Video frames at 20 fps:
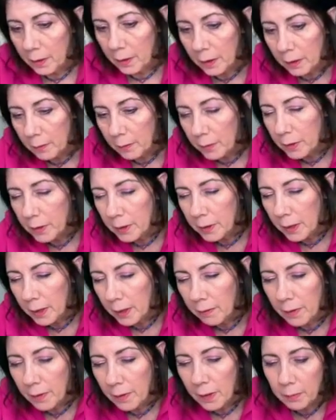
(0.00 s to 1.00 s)
We didn't
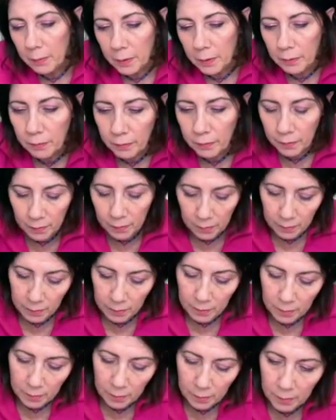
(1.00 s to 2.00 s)
have that
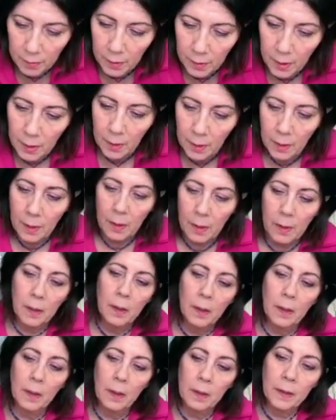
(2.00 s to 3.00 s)
before.
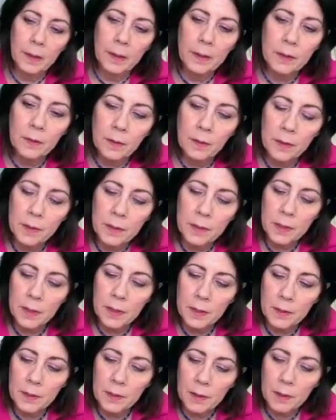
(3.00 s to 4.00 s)
All right, so this
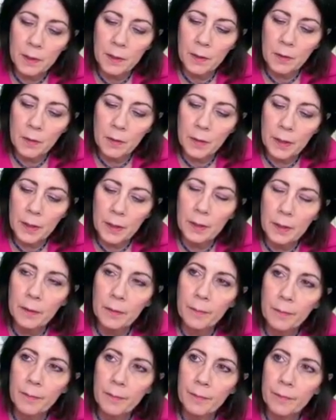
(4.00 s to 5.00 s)
insecurity,
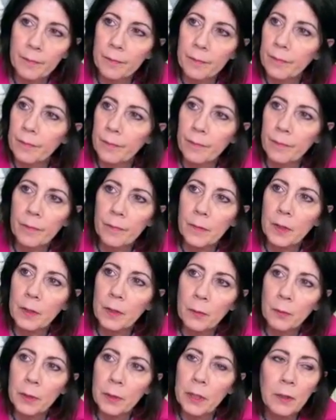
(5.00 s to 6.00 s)

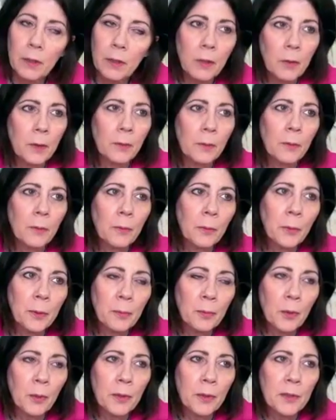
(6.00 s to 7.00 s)
do we need to know
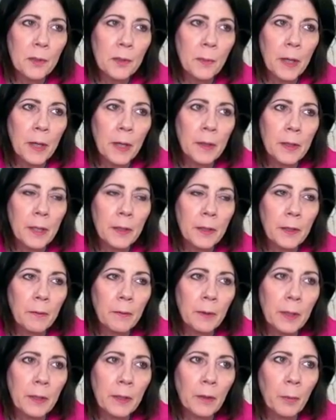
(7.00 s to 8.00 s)
what brought this about? Anything
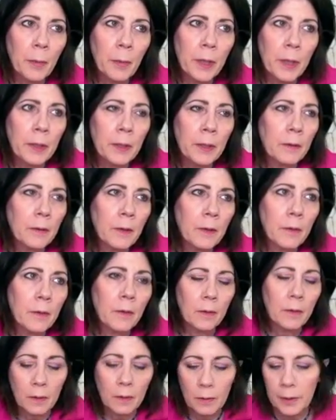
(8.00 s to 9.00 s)
we need to know about it? No.
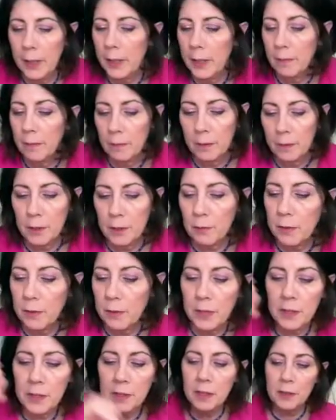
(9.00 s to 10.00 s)
Okay, let's
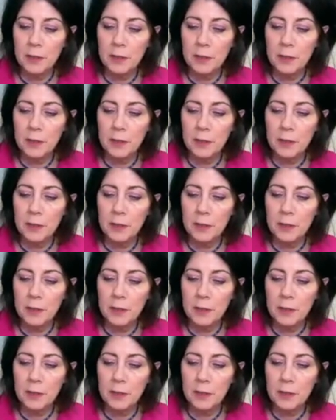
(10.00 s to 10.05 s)
release the